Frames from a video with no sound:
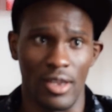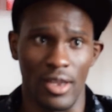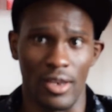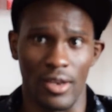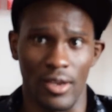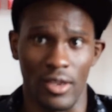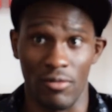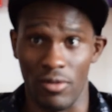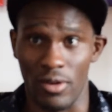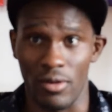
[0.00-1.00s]
and
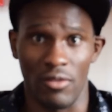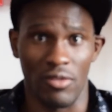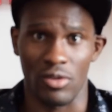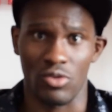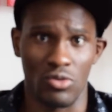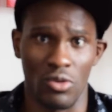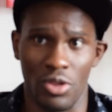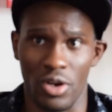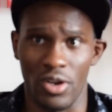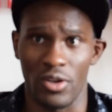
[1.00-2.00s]
even 2 or
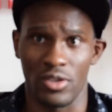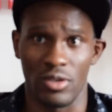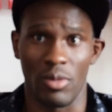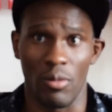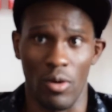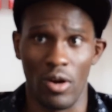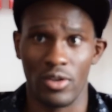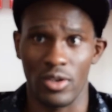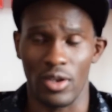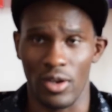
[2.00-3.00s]
3 years in my
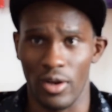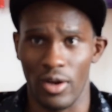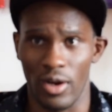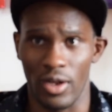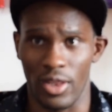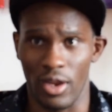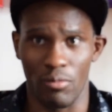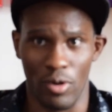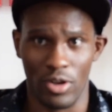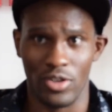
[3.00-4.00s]
boxing, I done
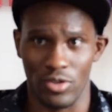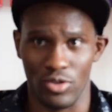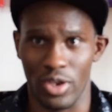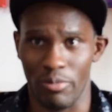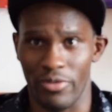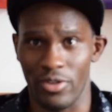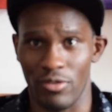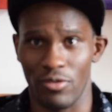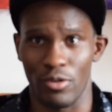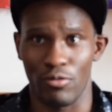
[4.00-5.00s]
boxing to keep fit
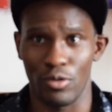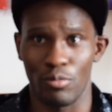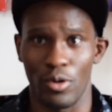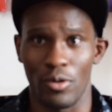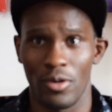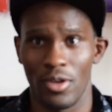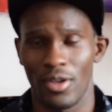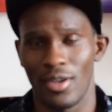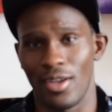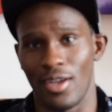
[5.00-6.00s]
for the football.
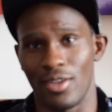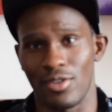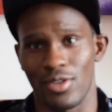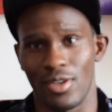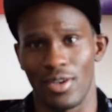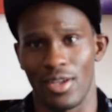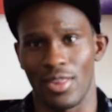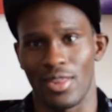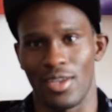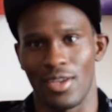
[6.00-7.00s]
And so I
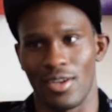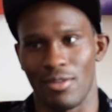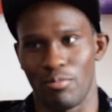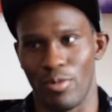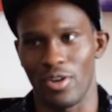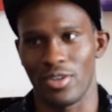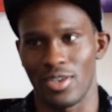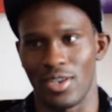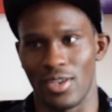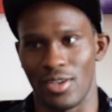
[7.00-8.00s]
think
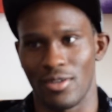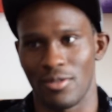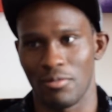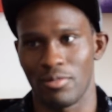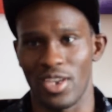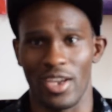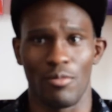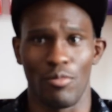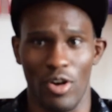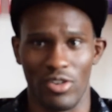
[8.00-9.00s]

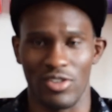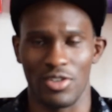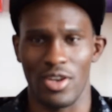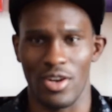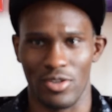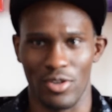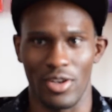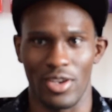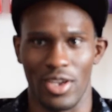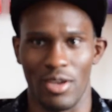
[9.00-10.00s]
taking boxing serious
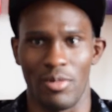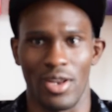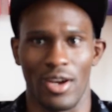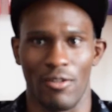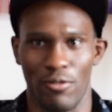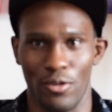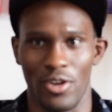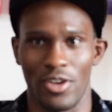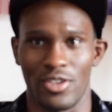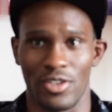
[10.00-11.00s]
only came me like 4
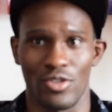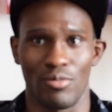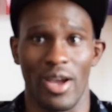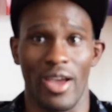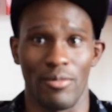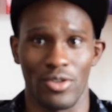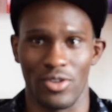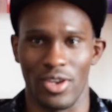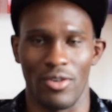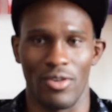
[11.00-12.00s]
years into my
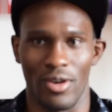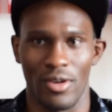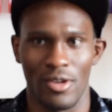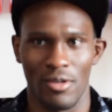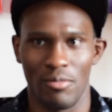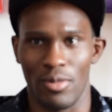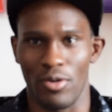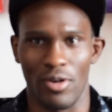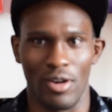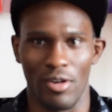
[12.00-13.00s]
amateur career. But
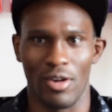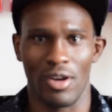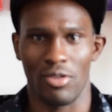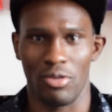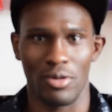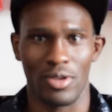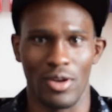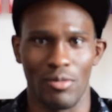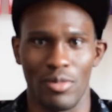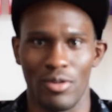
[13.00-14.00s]
all along I thought
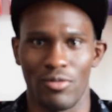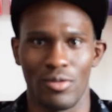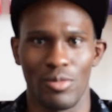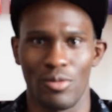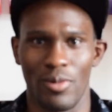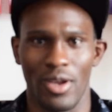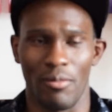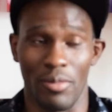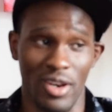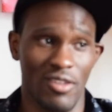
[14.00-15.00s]
I would be a football player.
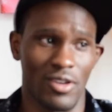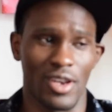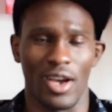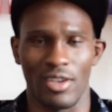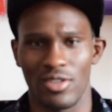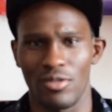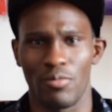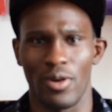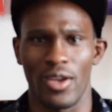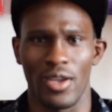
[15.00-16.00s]
But even now I still
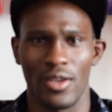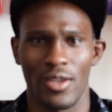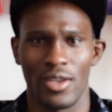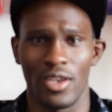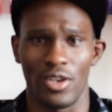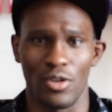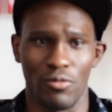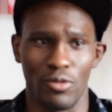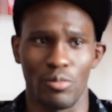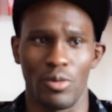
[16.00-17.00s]
play indoor
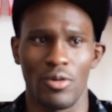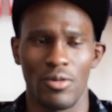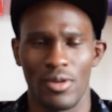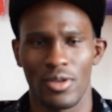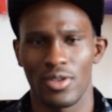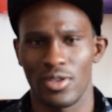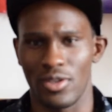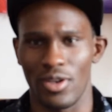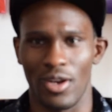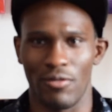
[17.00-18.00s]
football,
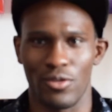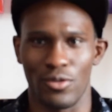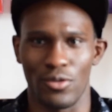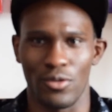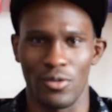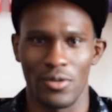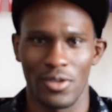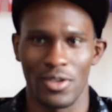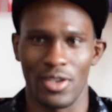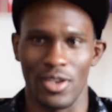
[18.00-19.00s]
still love to
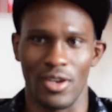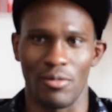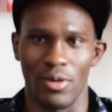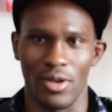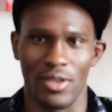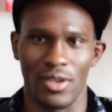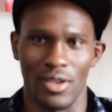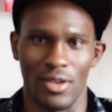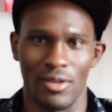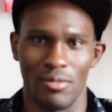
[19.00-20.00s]
kick about,
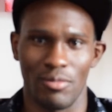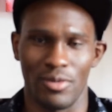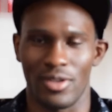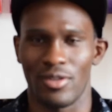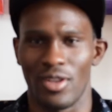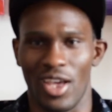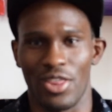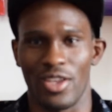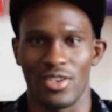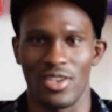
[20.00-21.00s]
but
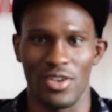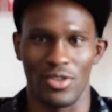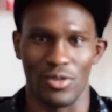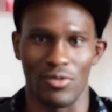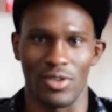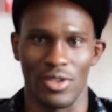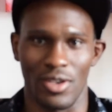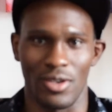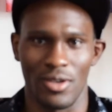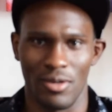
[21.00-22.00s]
nothing serious
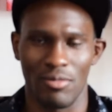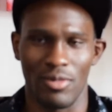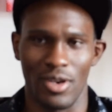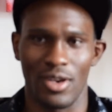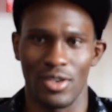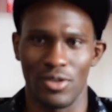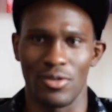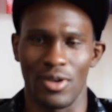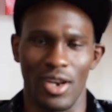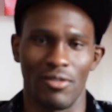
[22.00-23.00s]
obviously. But
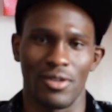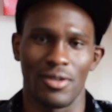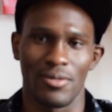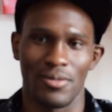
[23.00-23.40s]
I love it.